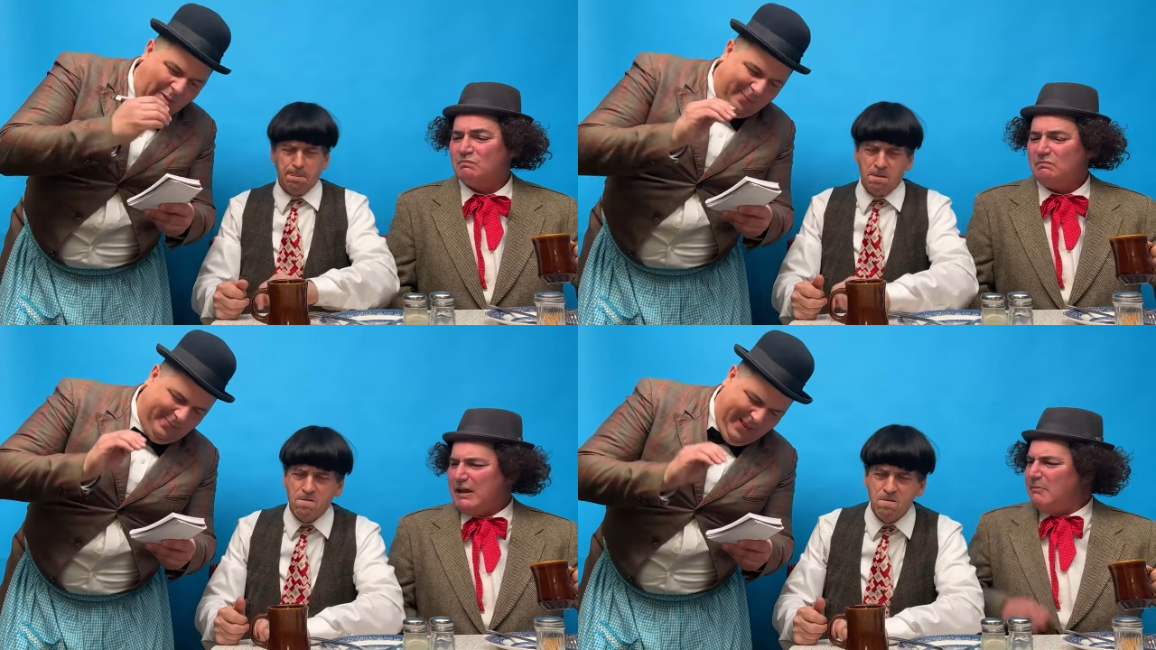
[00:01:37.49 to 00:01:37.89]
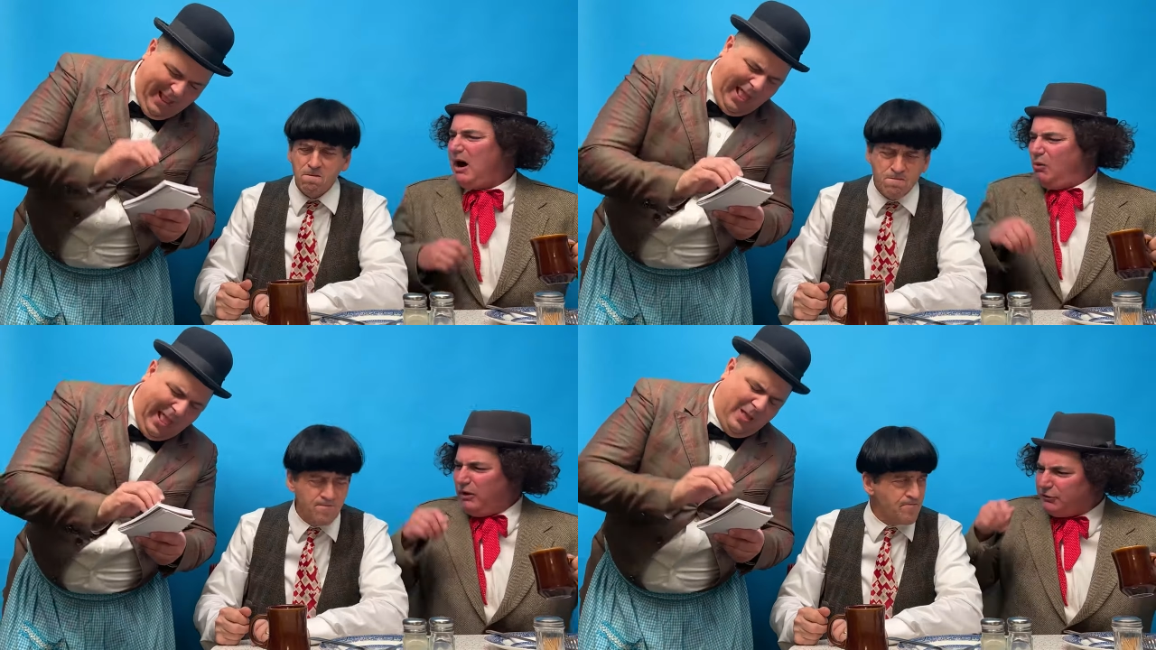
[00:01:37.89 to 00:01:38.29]
Speaker 1: Hey,
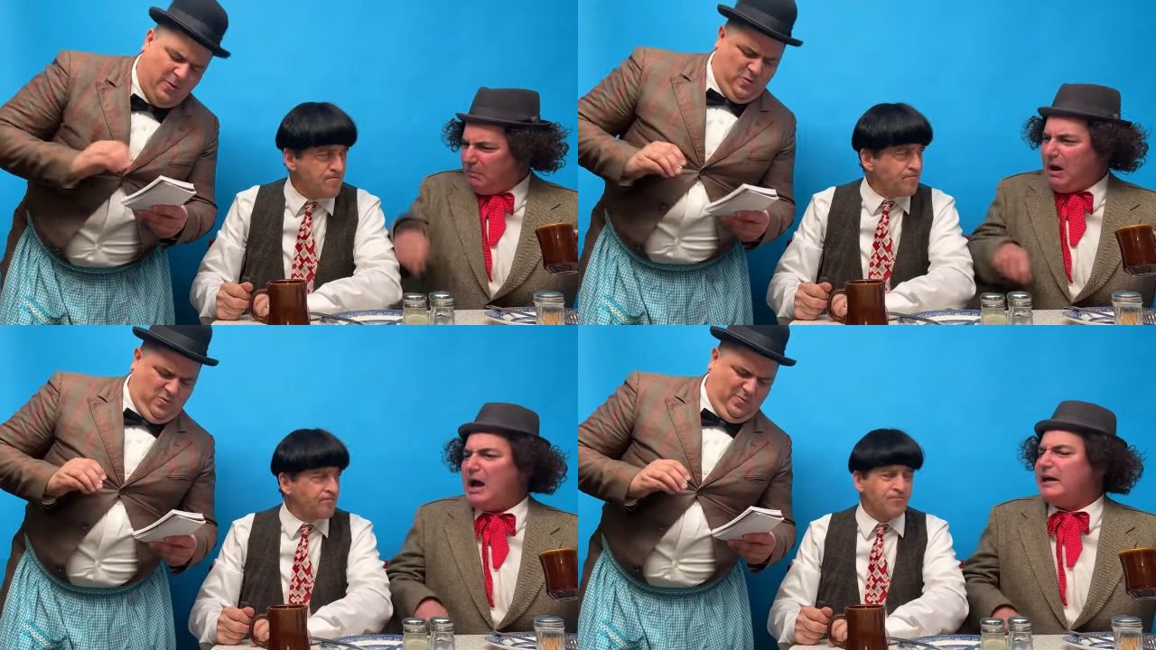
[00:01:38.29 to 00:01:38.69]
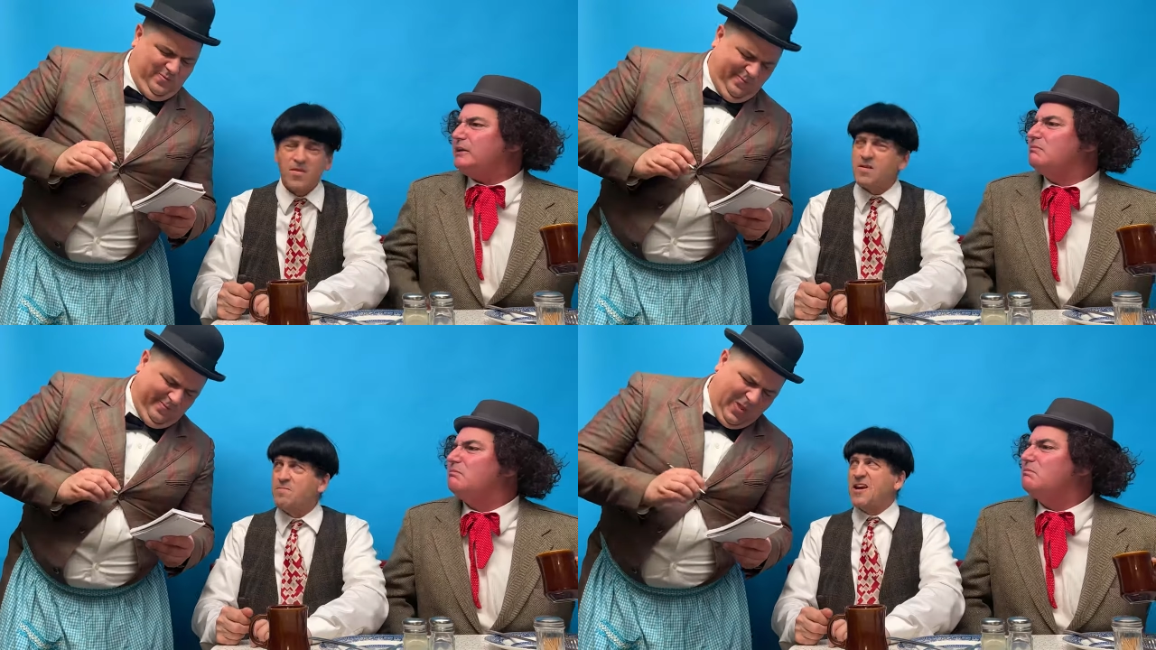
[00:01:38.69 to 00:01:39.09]
Mo, where's
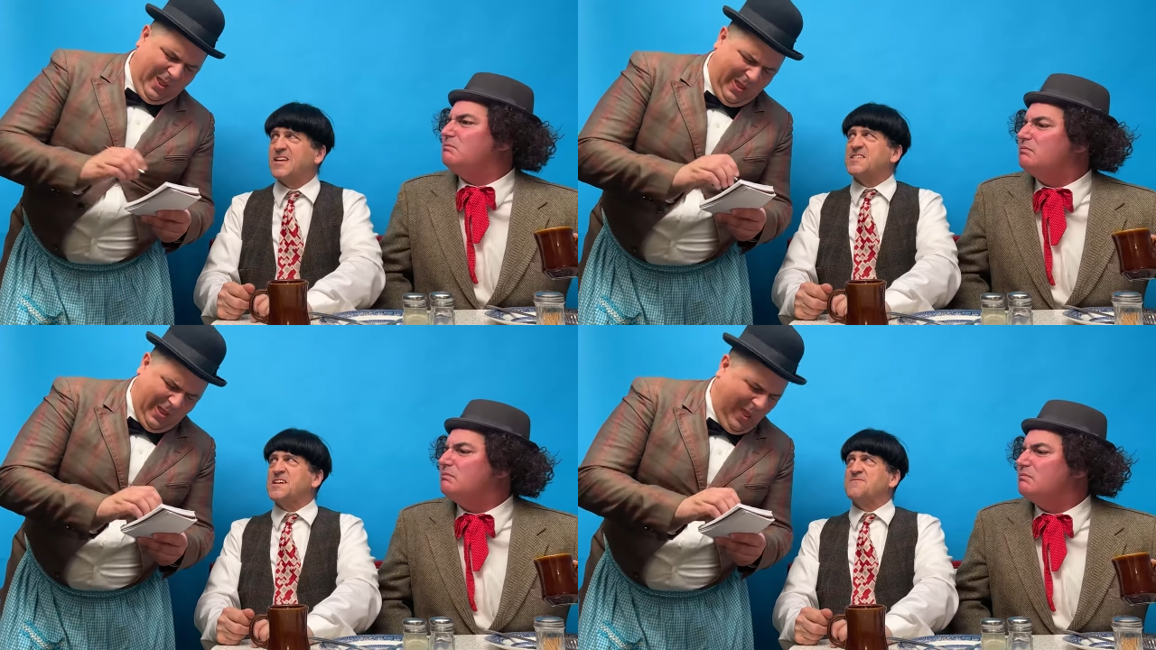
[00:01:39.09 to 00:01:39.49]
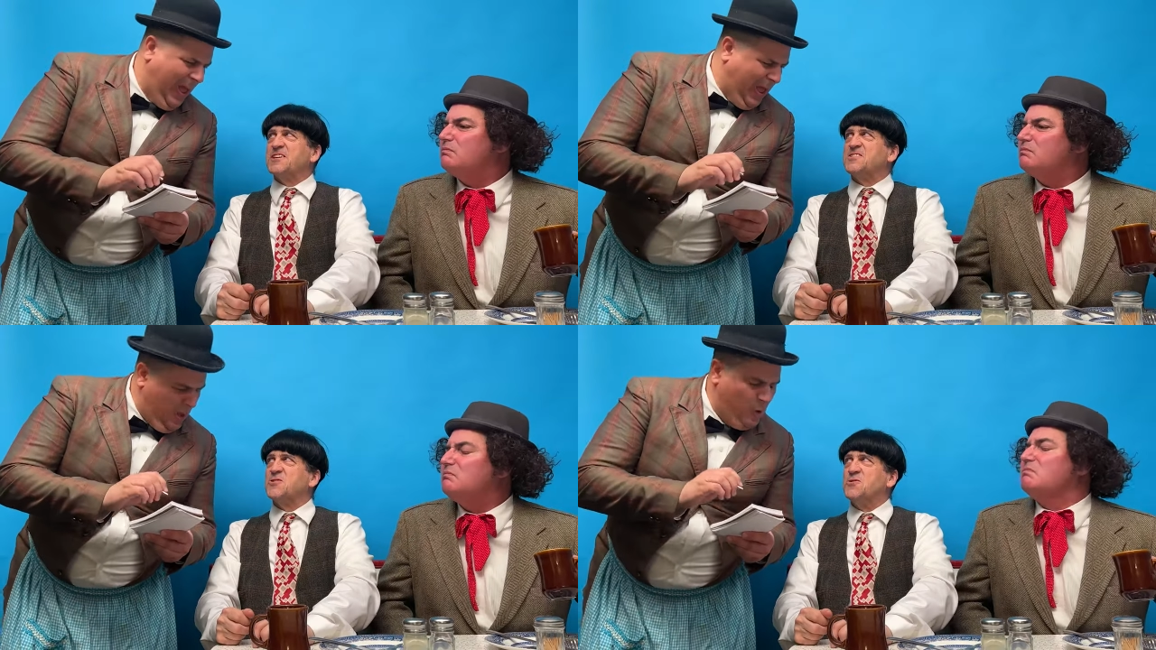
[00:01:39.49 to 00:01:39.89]
mine? Make a tea for
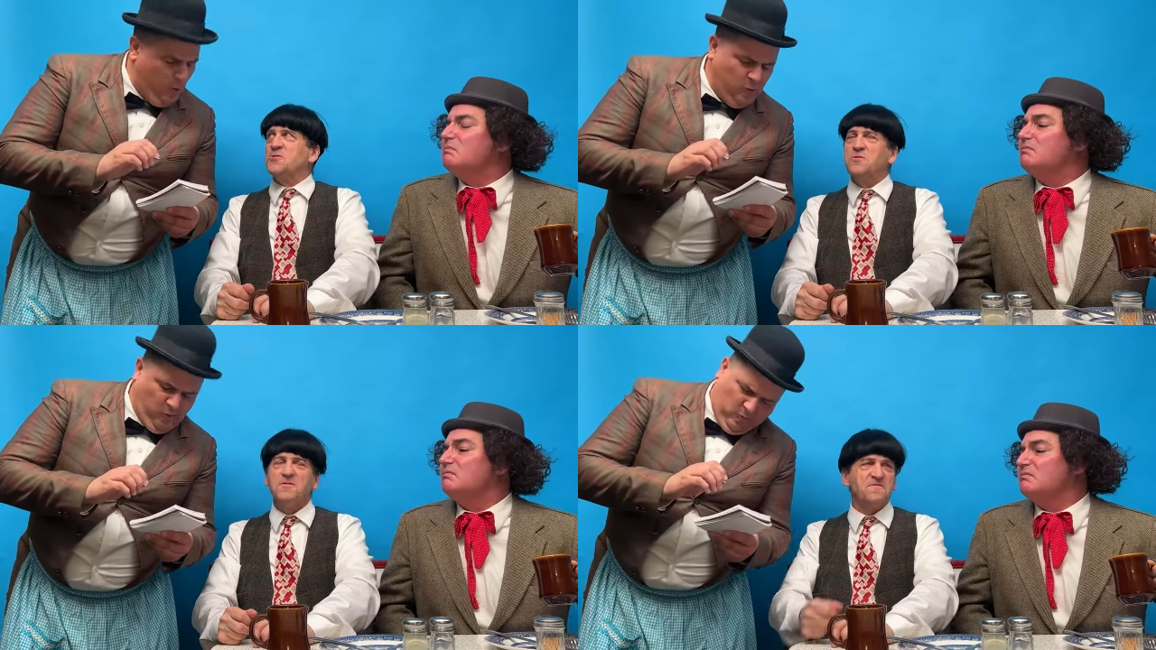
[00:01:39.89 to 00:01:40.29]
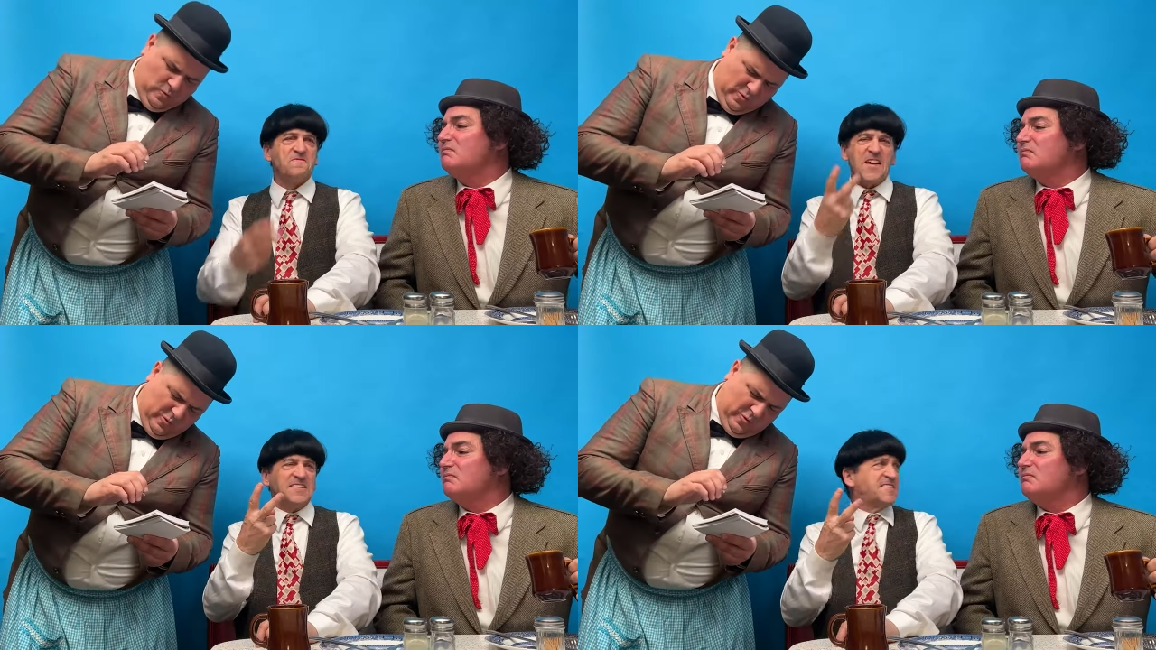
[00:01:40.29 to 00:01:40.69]
two. These